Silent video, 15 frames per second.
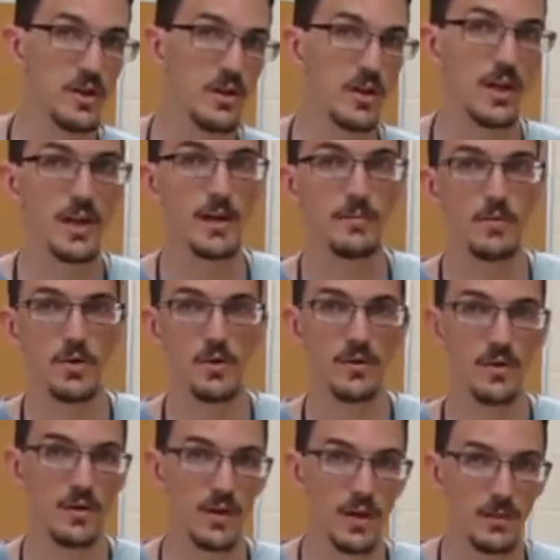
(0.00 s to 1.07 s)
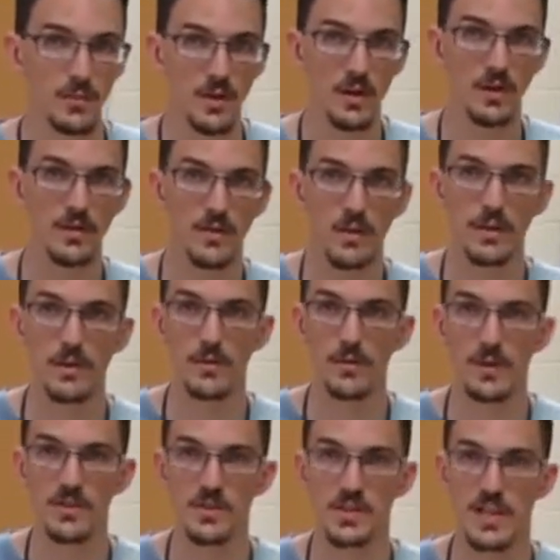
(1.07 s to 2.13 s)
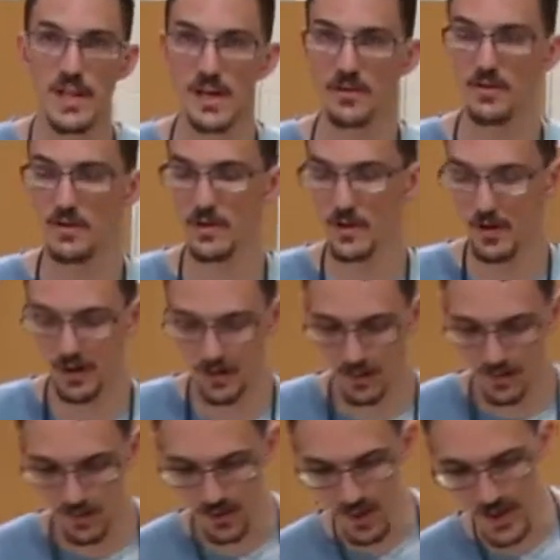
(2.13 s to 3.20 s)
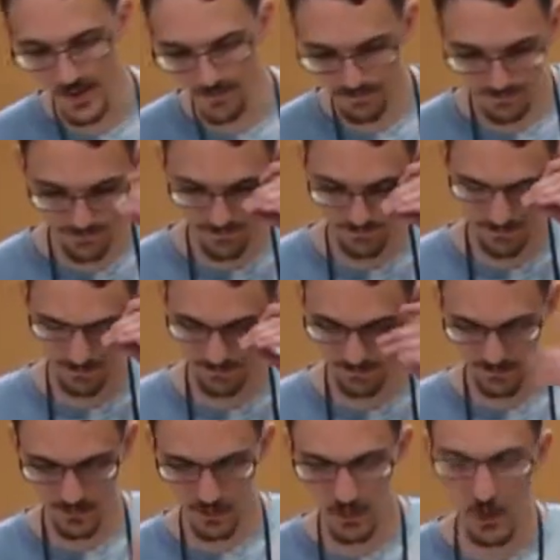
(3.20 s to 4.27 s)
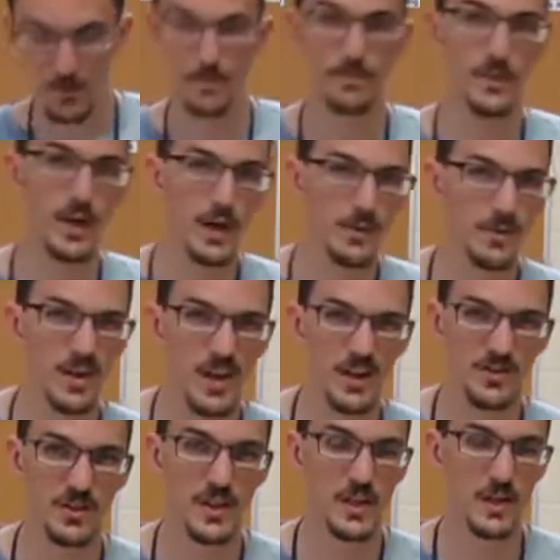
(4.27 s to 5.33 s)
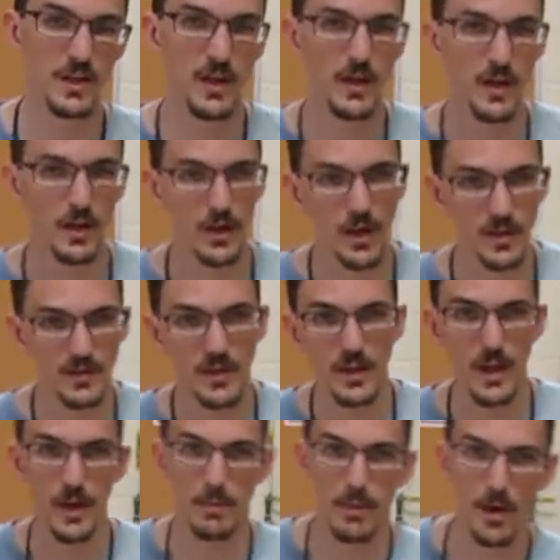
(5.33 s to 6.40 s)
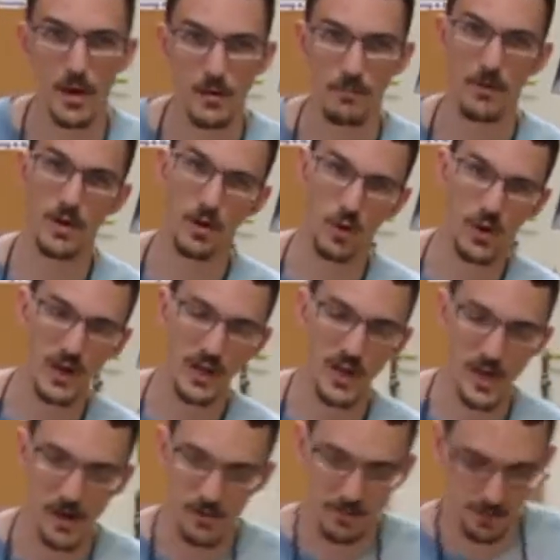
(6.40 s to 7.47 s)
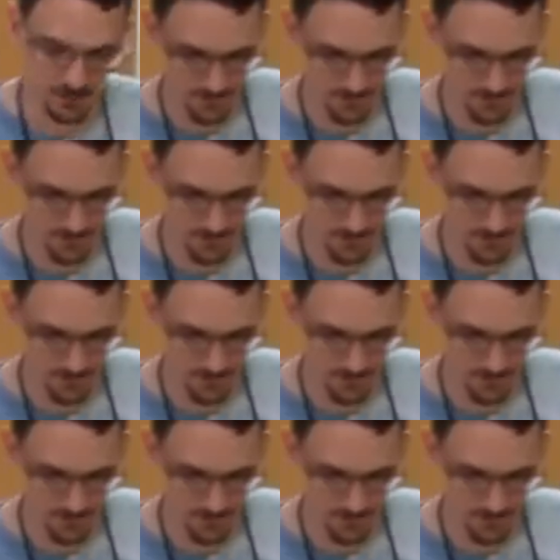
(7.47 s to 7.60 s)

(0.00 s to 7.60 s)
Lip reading: you keep doing the same thing until you reach the end. All right, so I'm going to actually kind of cut to that part real quick here.